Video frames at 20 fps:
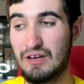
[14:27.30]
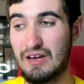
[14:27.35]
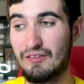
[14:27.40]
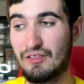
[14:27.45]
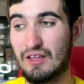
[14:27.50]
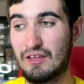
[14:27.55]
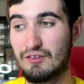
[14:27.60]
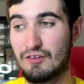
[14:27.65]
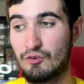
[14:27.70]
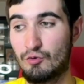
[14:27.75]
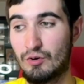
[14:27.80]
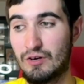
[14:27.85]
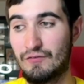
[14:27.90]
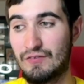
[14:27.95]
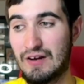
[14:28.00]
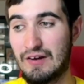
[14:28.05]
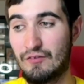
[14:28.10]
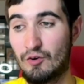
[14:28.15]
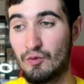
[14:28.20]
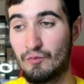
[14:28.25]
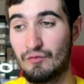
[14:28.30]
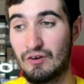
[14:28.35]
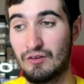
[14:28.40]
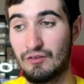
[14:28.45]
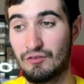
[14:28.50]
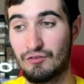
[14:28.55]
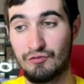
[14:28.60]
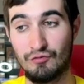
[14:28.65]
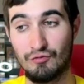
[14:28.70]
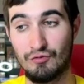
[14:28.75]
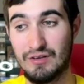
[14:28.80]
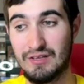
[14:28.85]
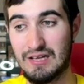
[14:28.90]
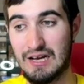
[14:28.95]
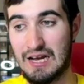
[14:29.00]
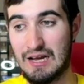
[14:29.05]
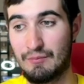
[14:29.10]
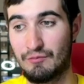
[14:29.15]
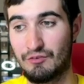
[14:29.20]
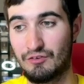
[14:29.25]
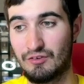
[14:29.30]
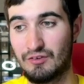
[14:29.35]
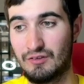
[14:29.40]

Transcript: less than 25 home runs 3 times.